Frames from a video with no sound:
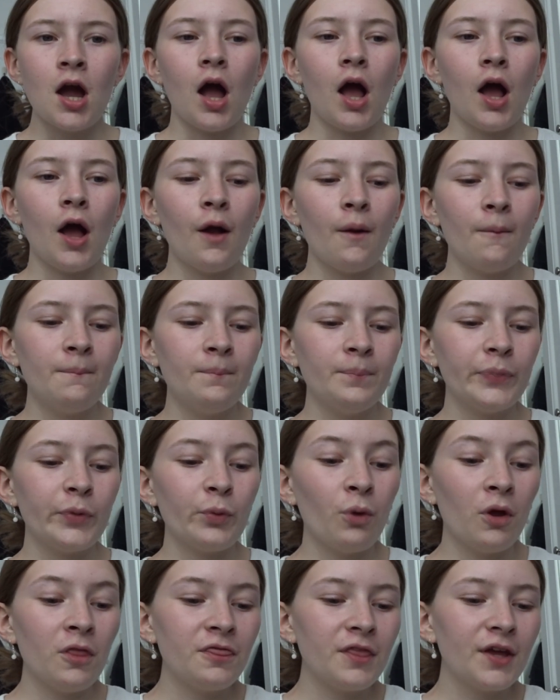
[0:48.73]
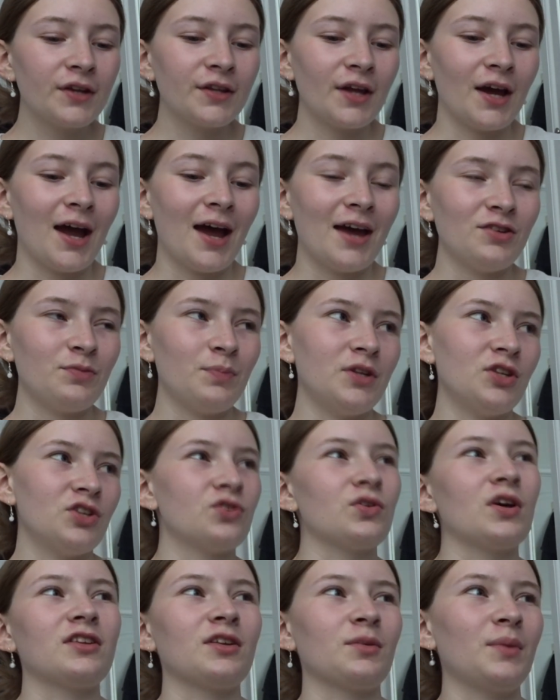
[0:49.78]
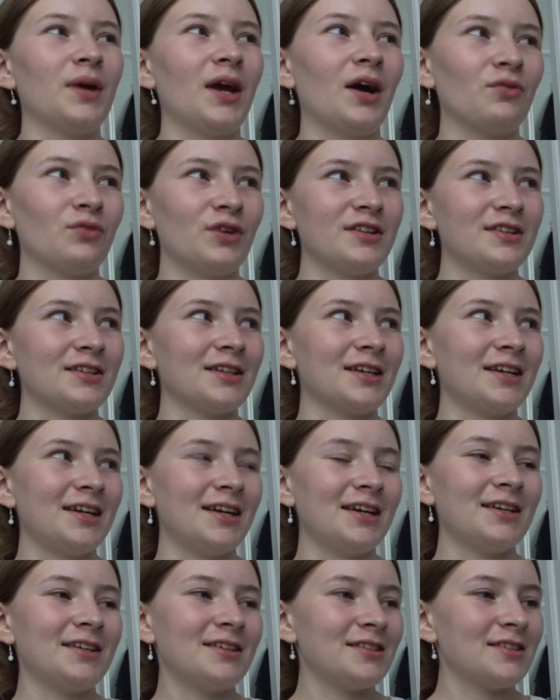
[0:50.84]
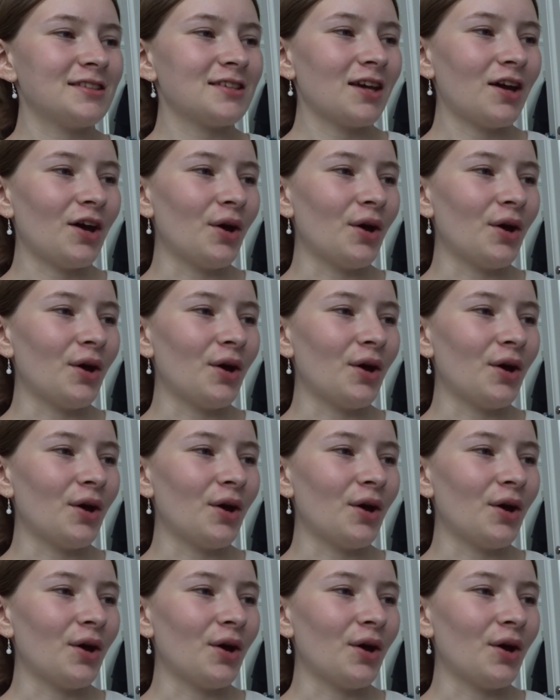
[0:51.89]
The one thing that has been stressing me out recently is